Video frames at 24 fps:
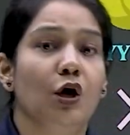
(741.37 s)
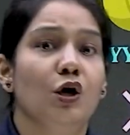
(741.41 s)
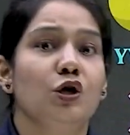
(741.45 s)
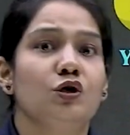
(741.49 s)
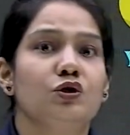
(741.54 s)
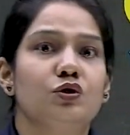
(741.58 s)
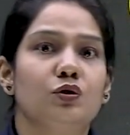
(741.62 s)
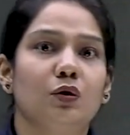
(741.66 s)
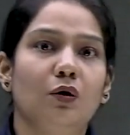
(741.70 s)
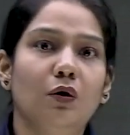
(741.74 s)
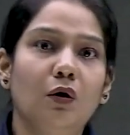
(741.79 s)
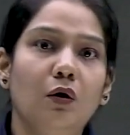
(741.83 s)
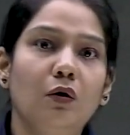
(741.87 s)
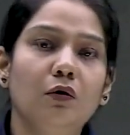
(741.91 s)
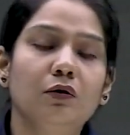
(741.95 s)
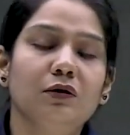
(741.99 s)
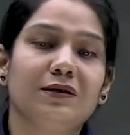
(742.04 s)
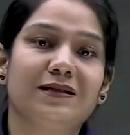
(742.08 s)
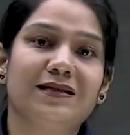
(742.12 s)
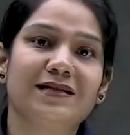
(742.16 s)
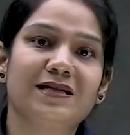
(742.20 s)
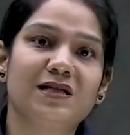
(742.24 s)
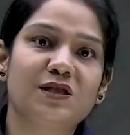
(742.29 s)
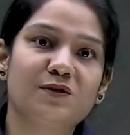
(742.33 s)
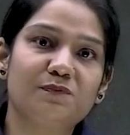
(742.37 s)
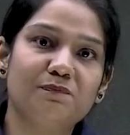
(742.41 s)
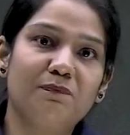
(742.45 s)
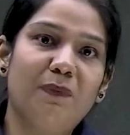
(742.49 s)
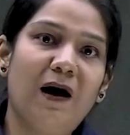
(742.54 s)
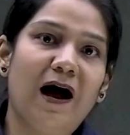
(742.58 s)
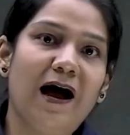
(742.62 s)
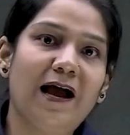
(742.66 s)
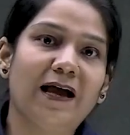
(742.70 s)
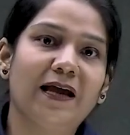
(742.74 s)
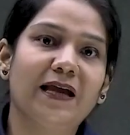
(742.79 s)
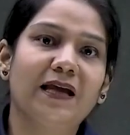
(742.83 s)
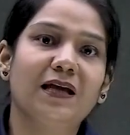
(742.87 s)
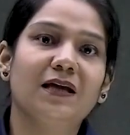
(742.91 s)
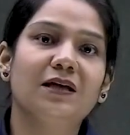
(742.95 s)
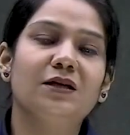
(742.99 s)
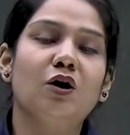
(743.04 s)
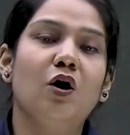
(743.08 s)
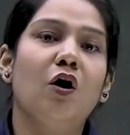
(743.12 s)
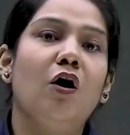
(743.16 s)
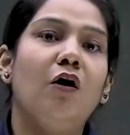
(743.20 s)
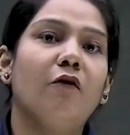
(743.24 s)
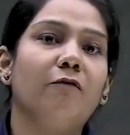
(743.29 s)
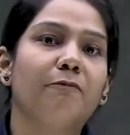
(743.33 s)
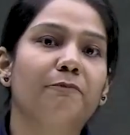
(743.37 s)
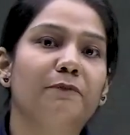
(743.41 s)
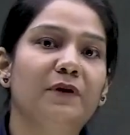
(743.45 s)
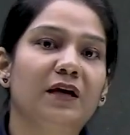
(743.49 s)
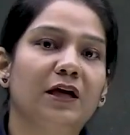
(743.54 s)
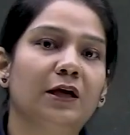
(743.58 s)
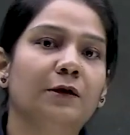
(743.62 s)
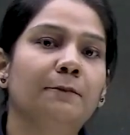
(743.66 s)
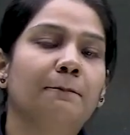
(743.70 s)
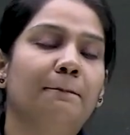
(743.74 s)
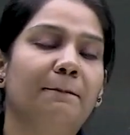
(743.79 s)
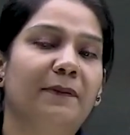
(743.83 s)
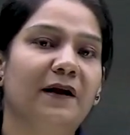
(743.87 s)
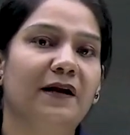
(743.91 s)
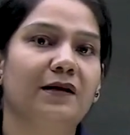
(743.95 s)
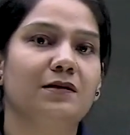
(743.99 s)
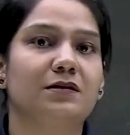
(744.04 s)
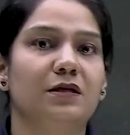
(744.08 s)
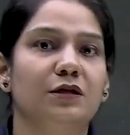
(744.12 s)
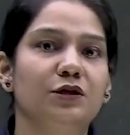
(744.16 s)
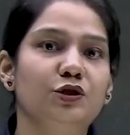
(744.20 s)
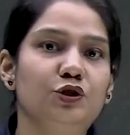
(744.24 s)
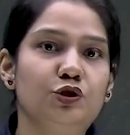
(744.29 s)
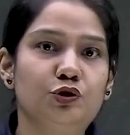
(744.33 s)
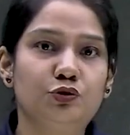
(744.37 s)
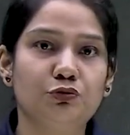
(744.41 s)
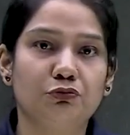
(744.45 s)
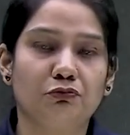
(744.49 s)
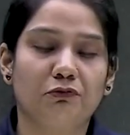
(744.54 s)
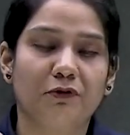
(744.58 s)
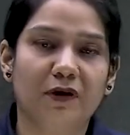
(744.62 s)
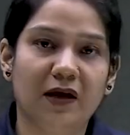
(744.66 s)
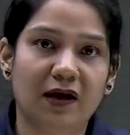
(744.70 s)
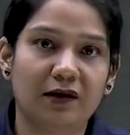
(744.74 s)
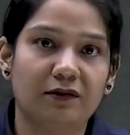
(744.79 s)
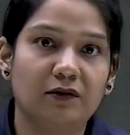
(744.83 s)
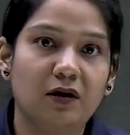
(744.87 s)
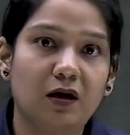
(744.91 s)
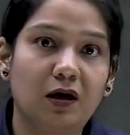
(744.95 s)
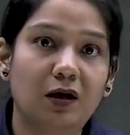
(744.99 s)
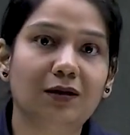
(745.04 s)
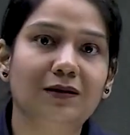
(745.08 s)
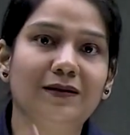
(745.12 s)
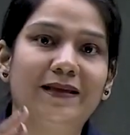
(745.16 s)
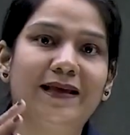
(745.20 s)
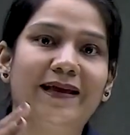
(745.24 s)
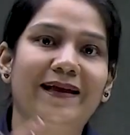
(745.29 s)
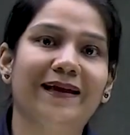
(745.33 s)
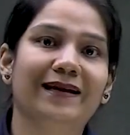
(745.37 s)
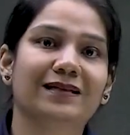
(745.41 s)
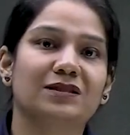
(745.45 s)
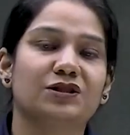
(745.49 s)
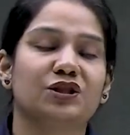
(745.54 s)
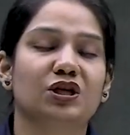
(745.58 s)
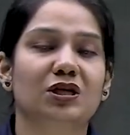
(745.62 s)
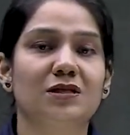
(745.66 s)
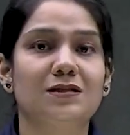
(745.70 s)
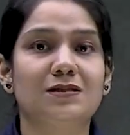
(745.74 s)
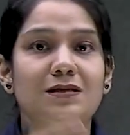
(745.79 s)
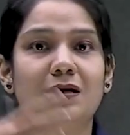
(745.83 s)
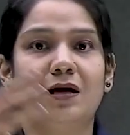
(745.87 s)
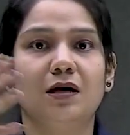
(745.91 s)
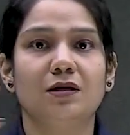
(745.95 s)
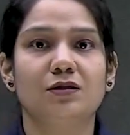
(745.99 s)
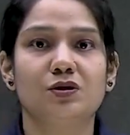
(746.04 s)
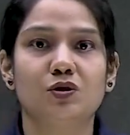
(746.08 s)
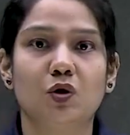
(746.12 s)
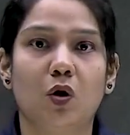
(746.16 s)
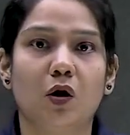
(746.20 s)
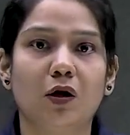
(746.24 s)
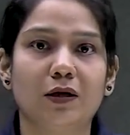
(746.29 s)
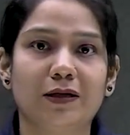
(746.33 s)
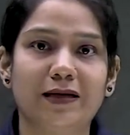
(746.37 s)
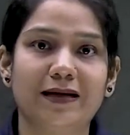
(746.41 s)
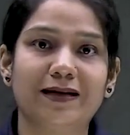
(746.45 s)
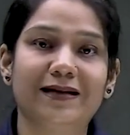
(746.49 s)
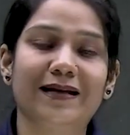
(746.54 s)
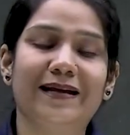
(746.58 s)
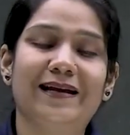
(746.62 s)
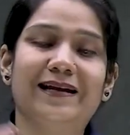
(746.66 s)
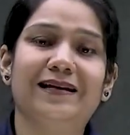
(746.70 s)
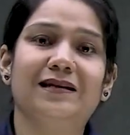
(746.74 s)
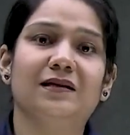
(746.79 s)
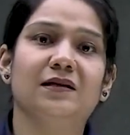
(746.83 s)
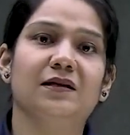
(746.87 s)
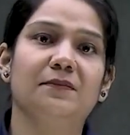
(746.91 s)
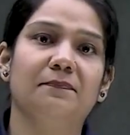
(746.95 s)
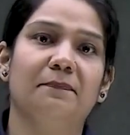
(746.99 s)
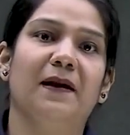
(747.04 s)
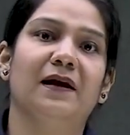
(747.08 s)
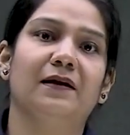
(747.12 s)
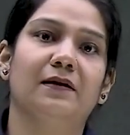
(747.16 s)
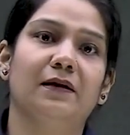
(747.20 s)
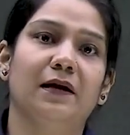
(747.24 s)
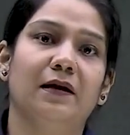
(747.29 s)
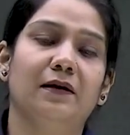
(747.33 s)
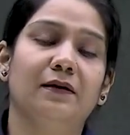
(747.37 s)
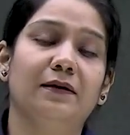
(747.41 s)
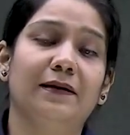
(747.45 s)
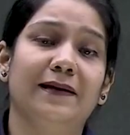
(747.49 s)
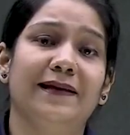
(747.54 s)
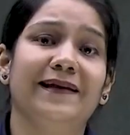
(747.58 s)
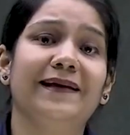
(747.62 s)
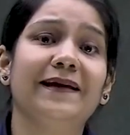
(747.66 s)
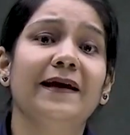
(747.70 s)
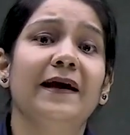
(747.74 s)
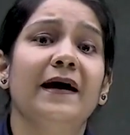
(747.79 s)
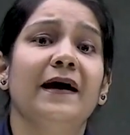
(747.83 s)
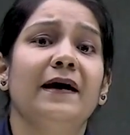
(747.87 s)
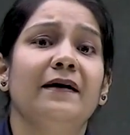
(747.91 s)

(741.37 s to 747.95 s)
So, despite of being present together, they just assorted independently,